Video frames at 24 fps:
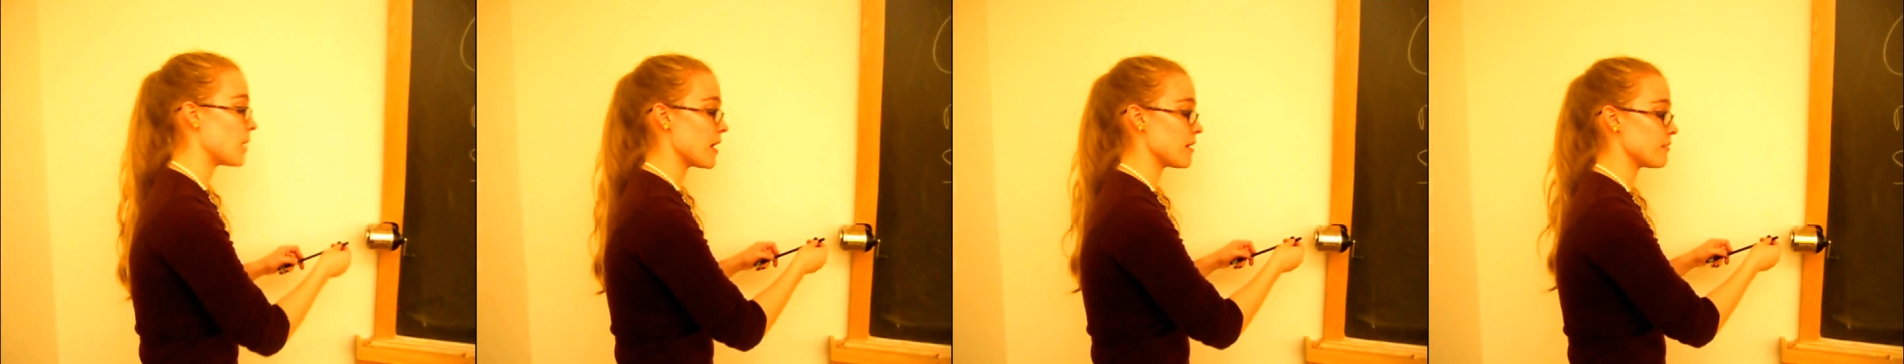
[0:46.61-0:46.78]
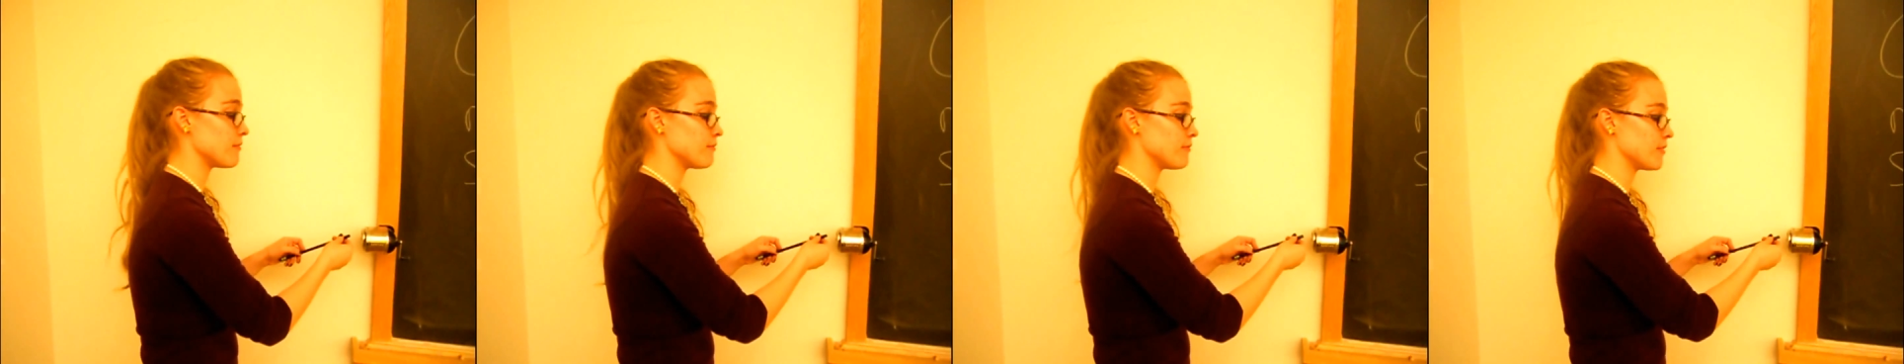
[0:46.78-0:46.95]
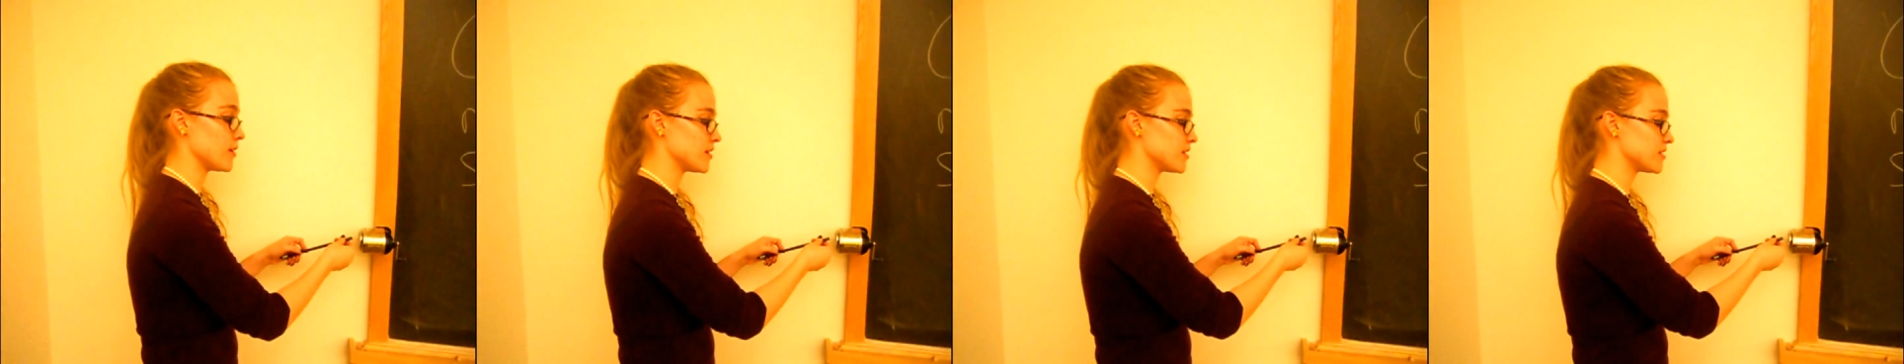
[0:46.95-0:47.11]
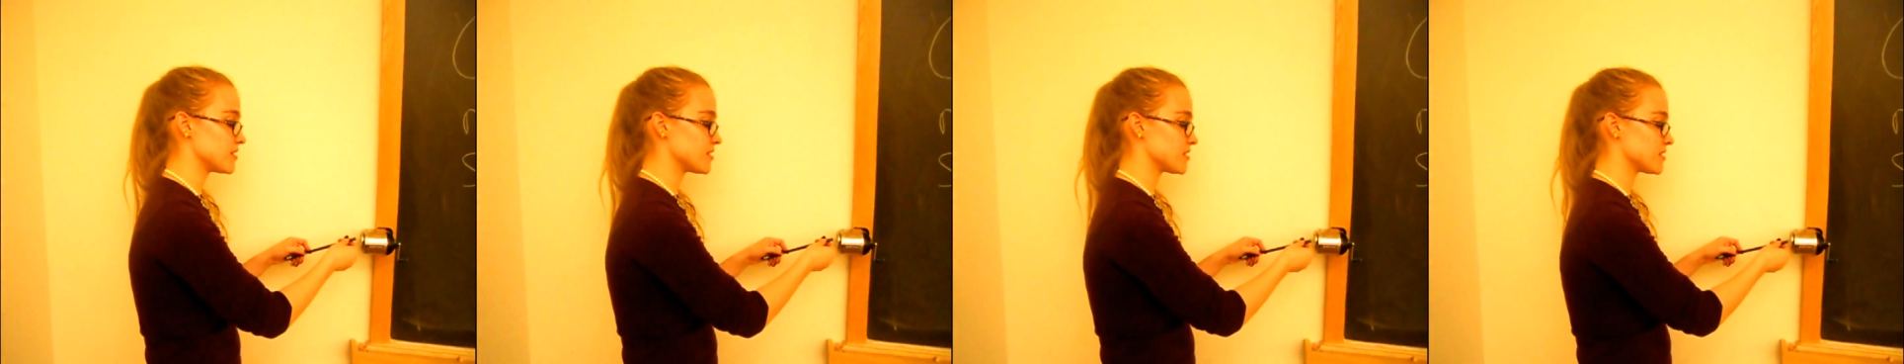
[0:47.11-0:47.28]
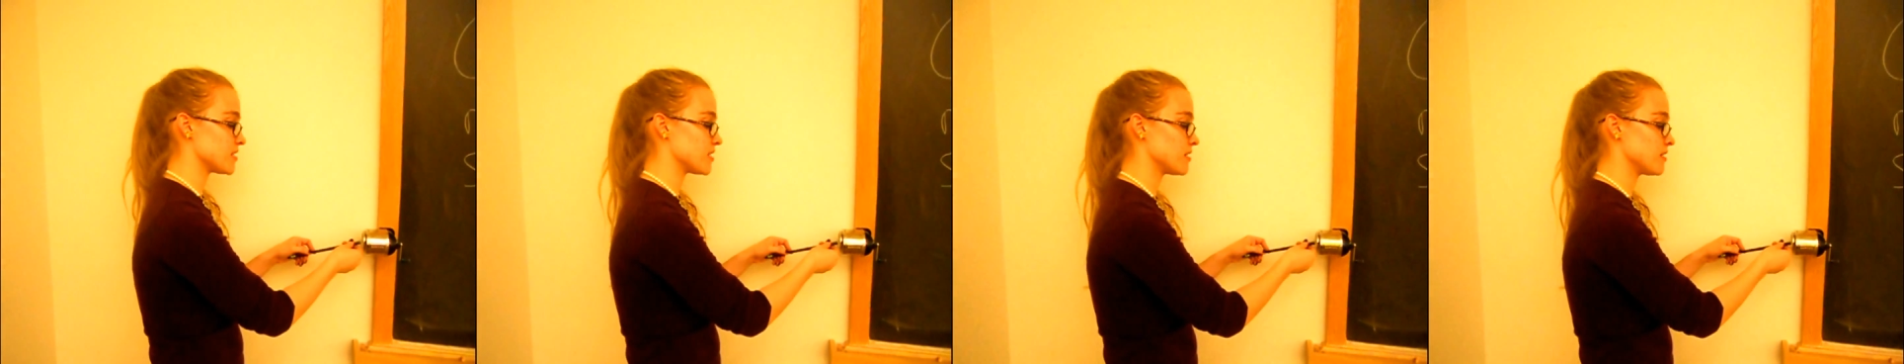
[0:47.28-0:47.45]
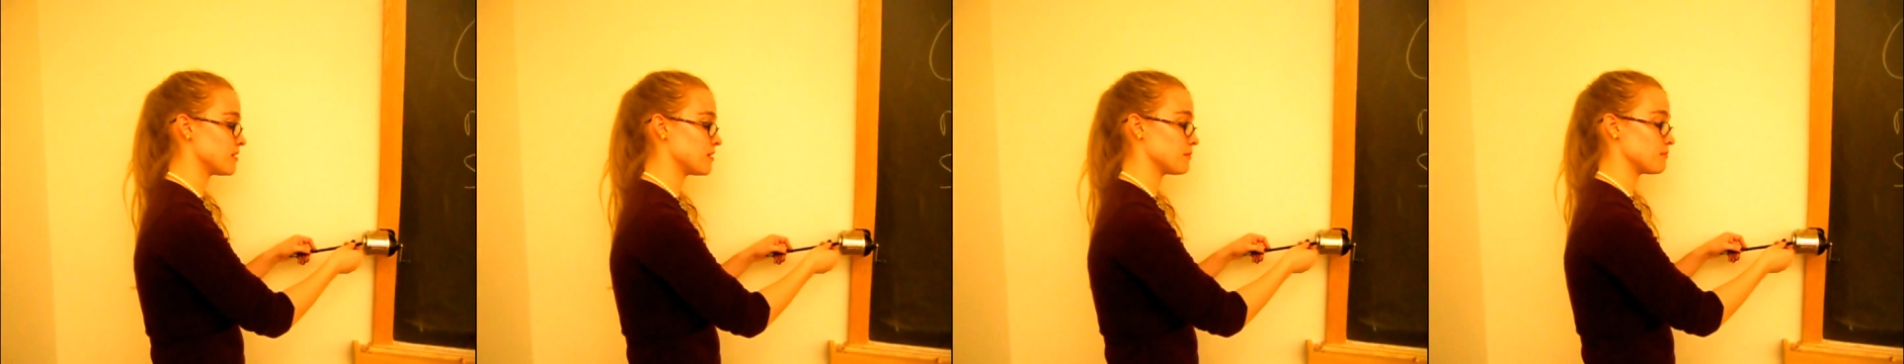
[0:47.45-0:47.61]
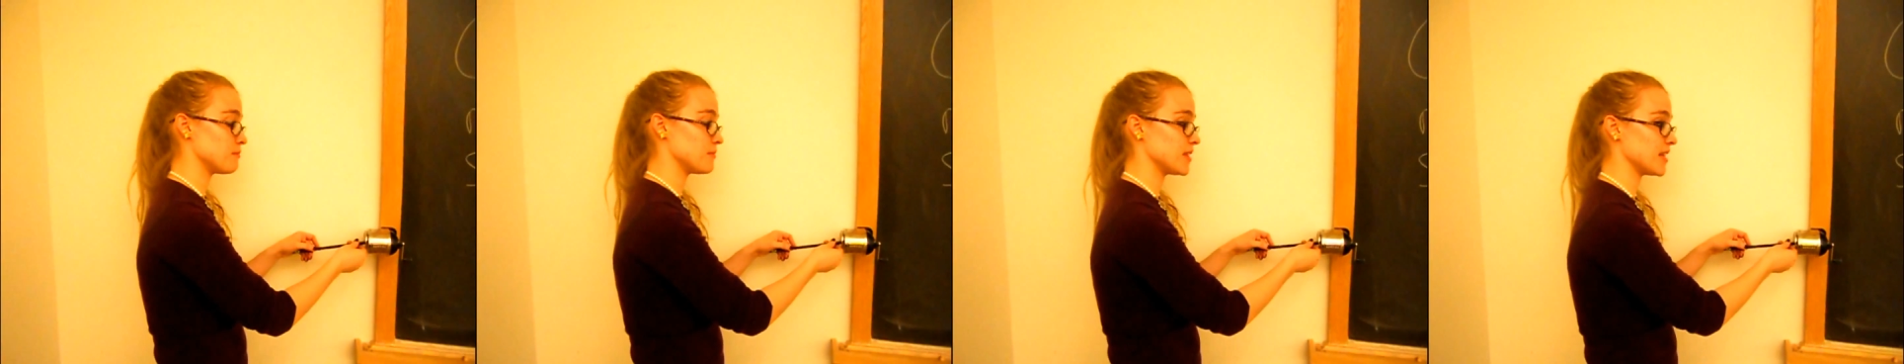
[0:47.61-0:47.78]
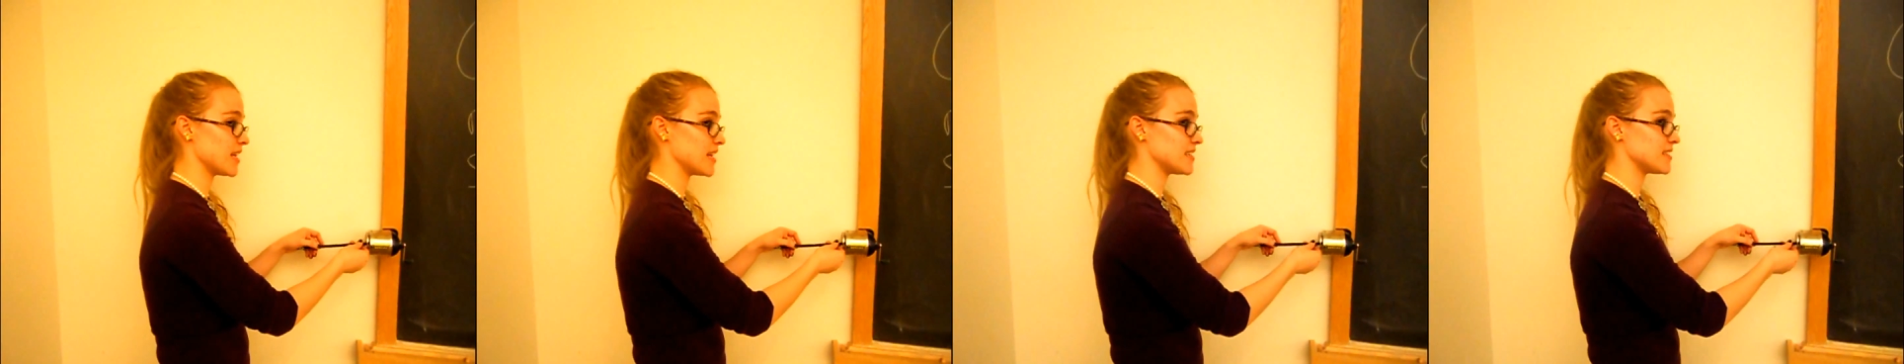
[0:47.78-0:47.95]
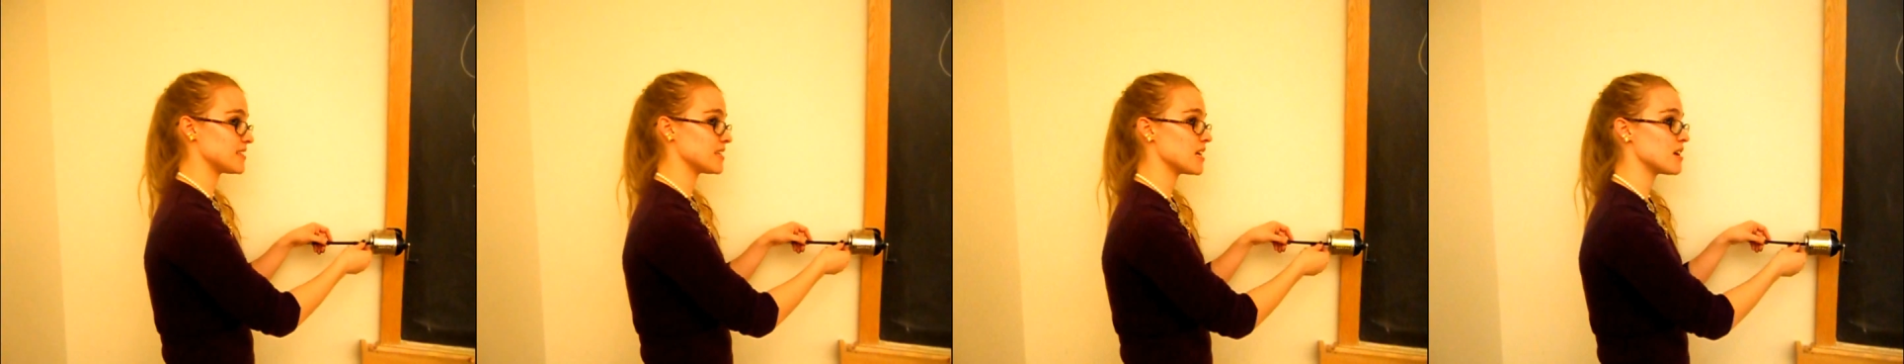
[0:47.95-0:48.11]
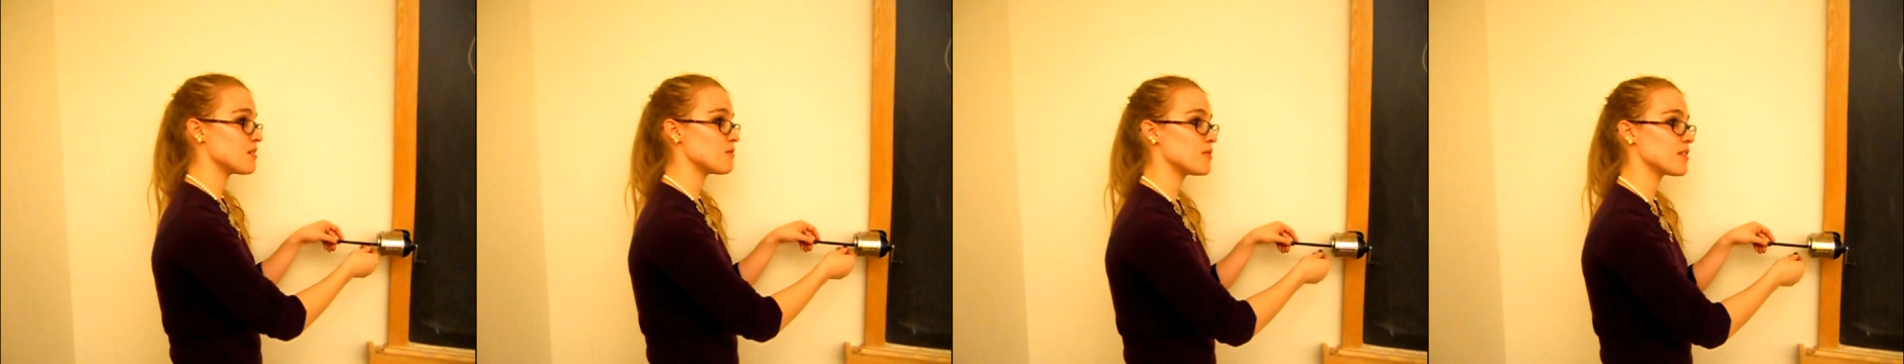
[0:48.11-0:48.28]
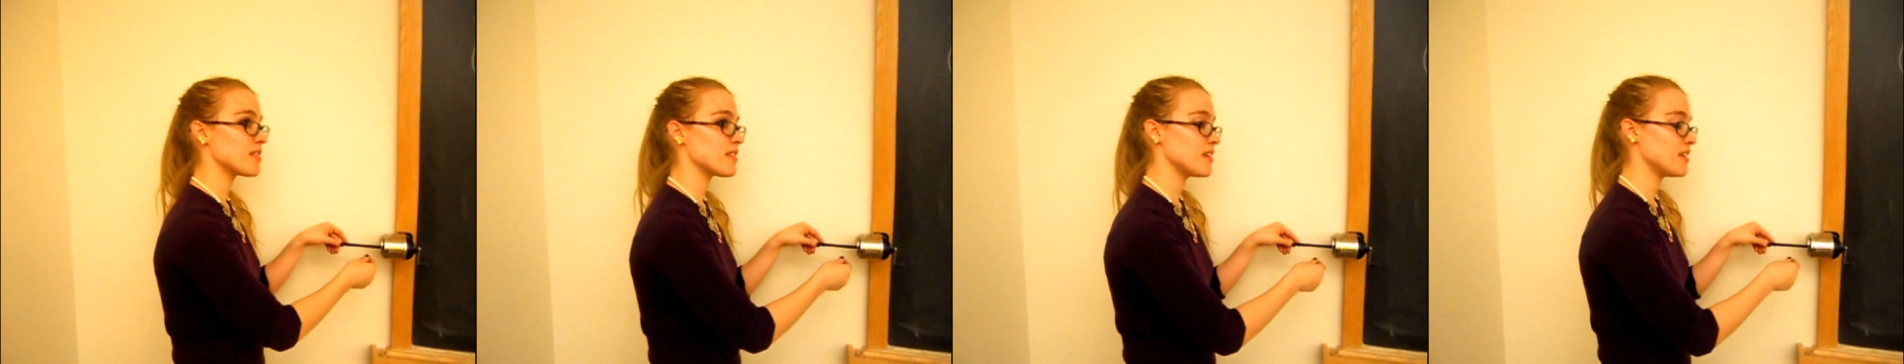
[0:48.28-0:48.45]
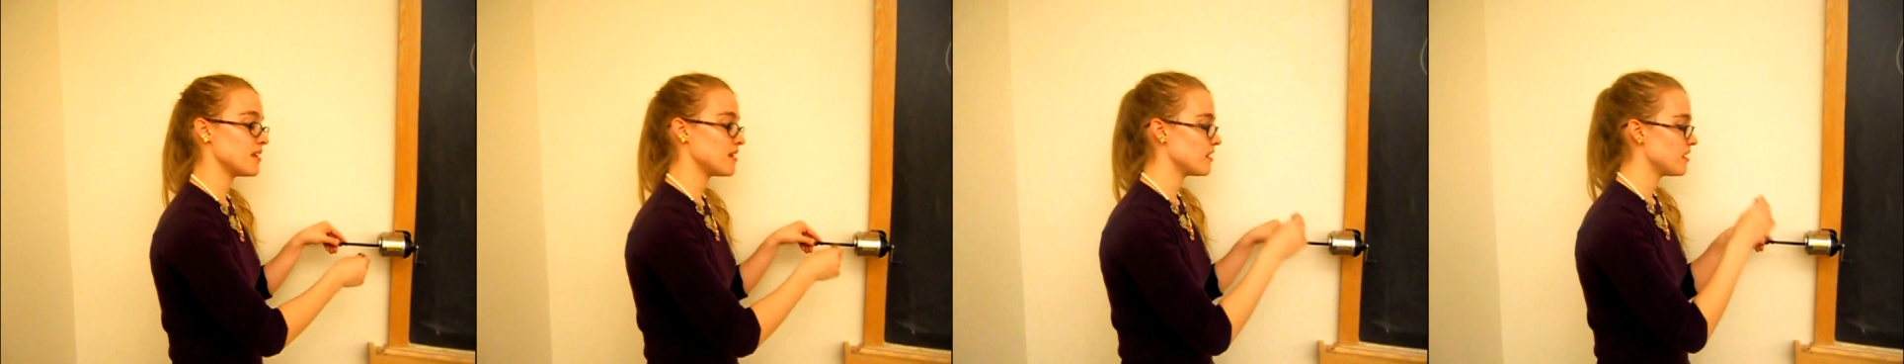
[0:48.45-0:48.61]
it. First, placing it
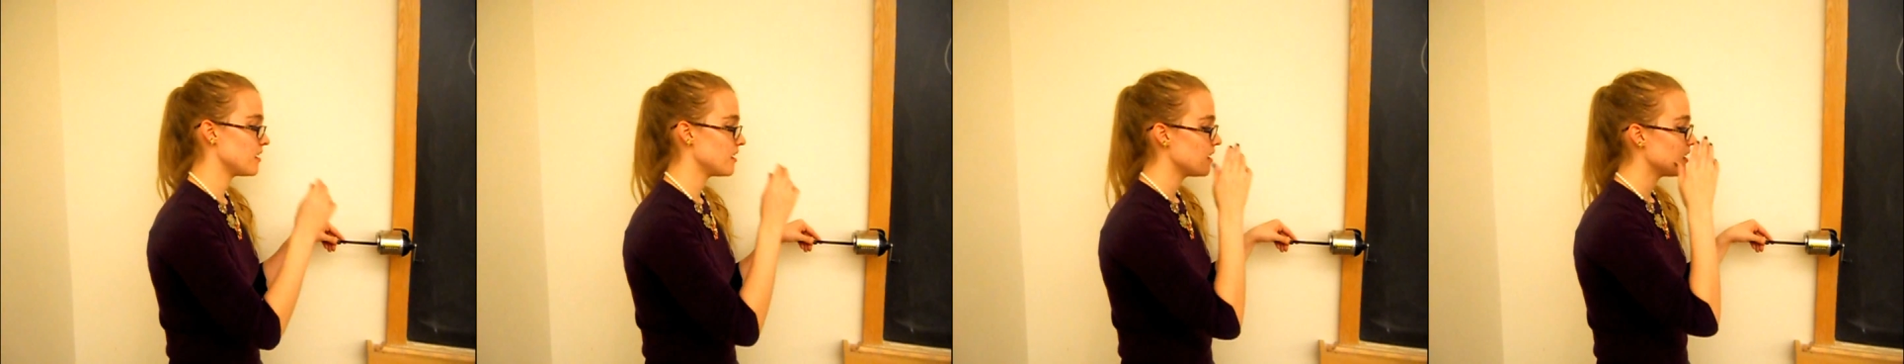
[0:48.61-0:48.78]
within